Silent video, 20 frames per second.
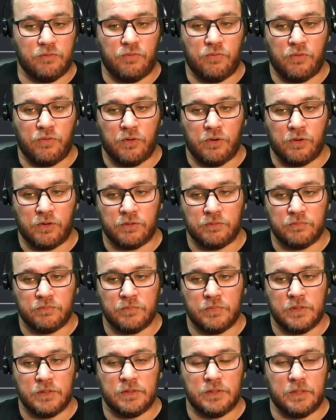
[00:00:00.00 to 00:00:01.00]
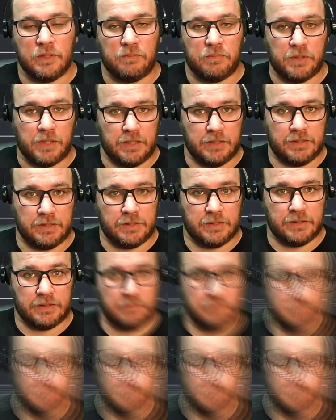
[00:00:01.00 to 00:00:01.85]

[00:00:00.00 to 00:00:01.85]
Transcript: for the price.